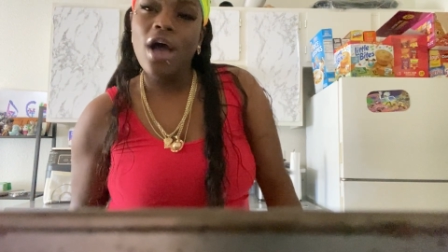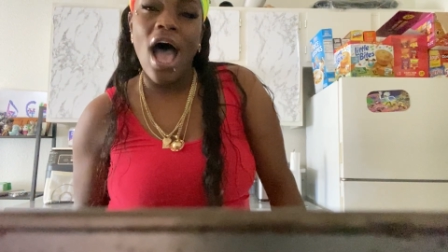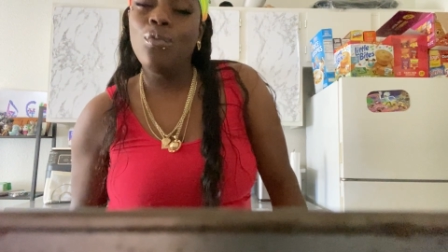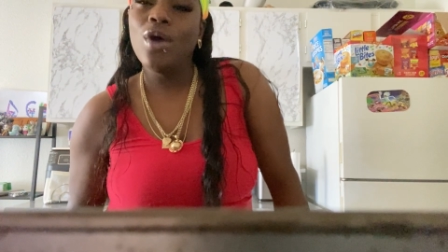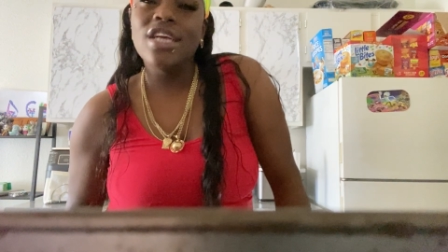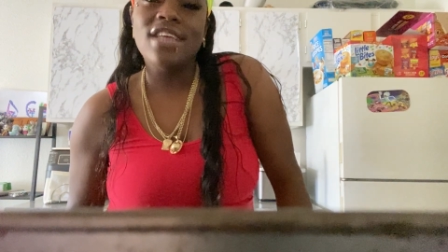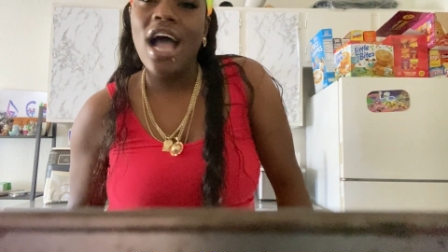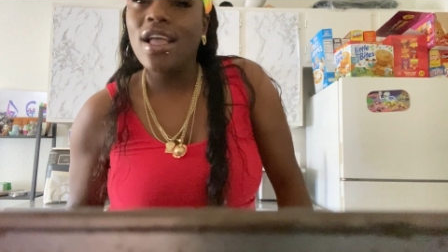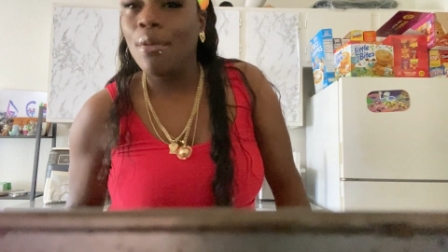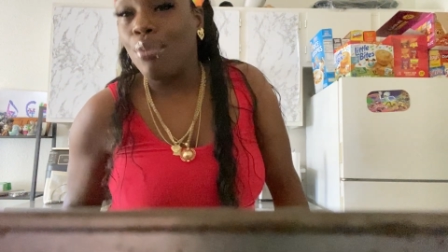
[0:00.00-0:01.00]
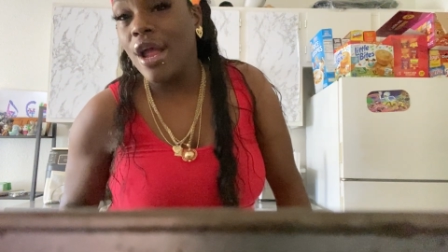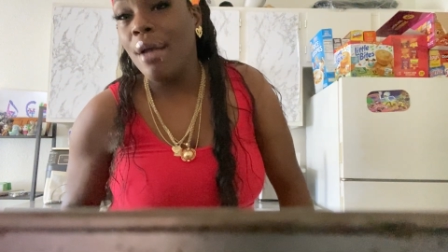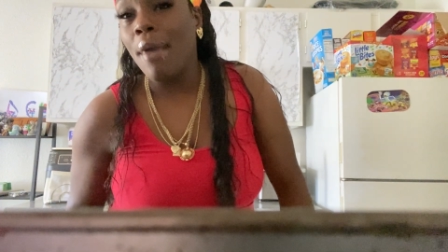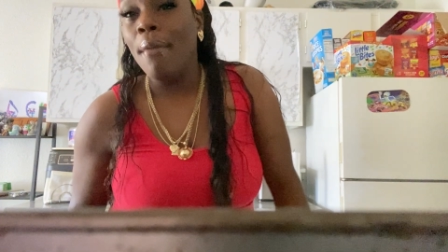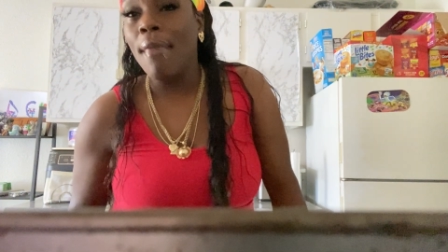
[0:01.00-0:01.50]
I wish I could
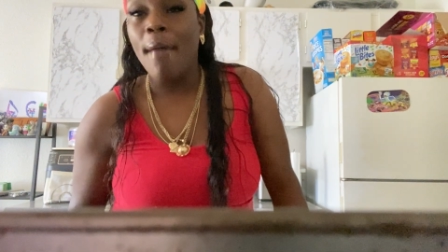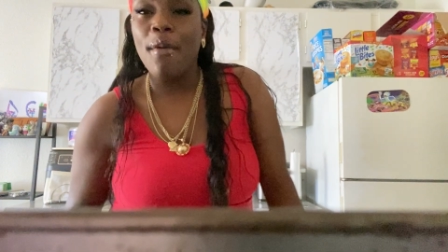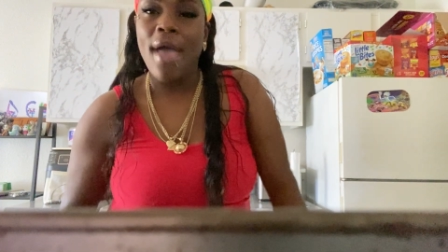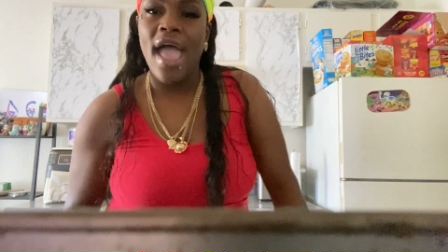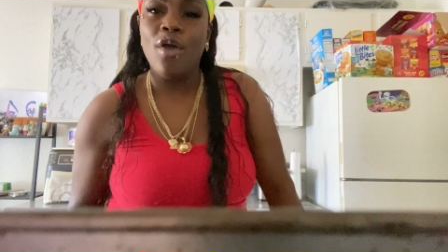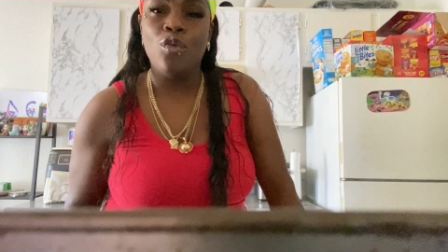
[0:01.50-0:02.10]
bring my mama back